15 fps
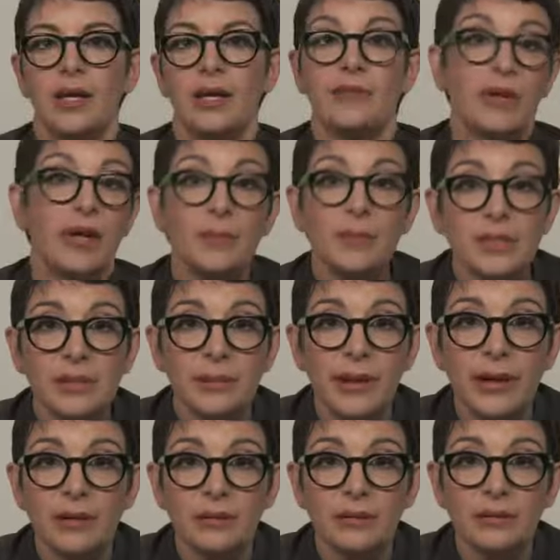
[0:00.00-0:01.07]
If it comes in a
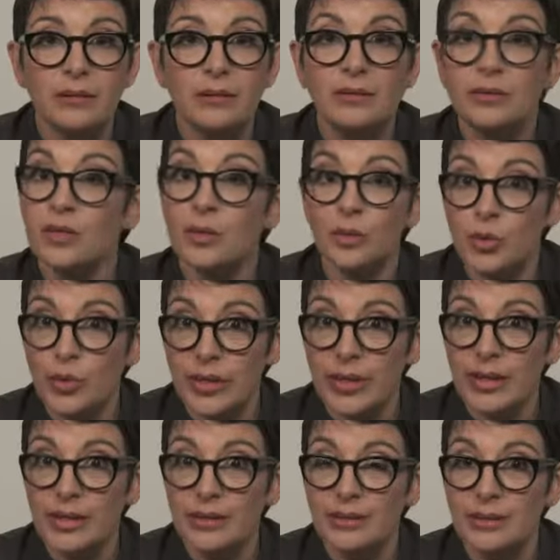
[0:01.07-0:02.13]
bottle, don't
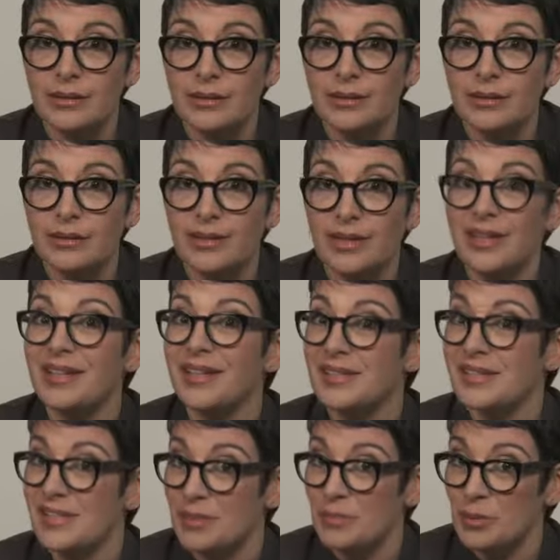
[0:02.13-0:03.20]
drink it,
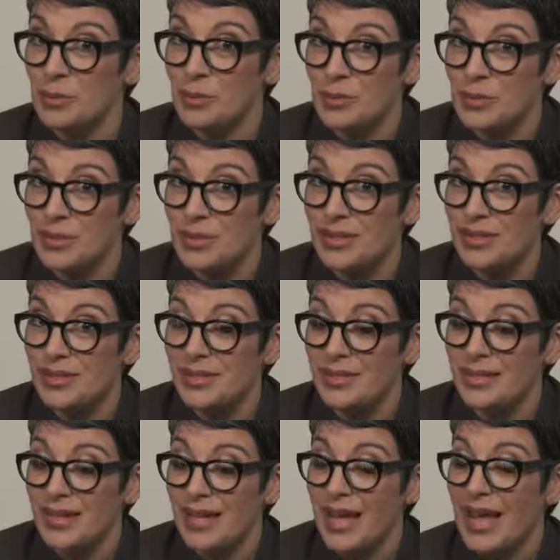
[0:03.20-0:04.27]
unless it's booze.
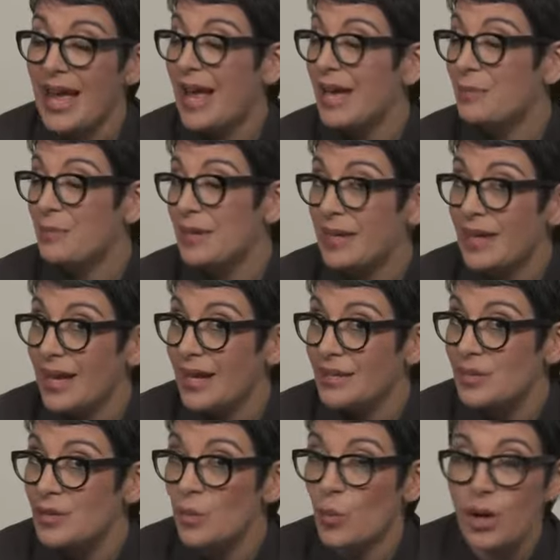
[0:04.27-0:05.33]
And
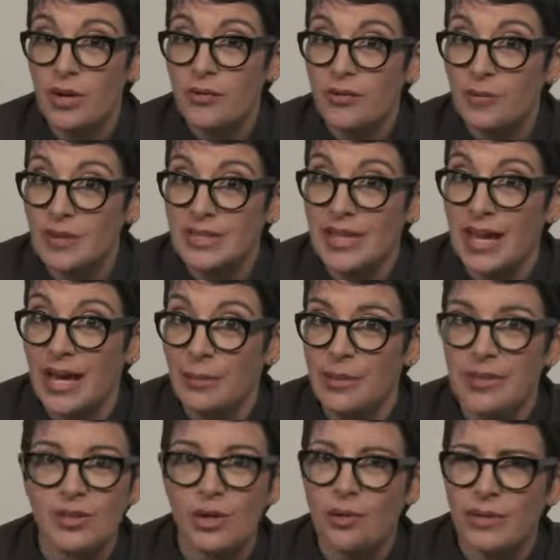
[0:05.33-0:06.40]
P.S., water from the
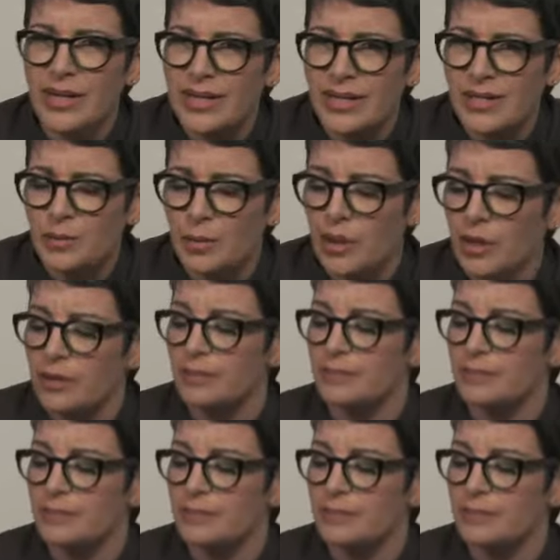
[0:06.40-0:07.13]
tap is already smart.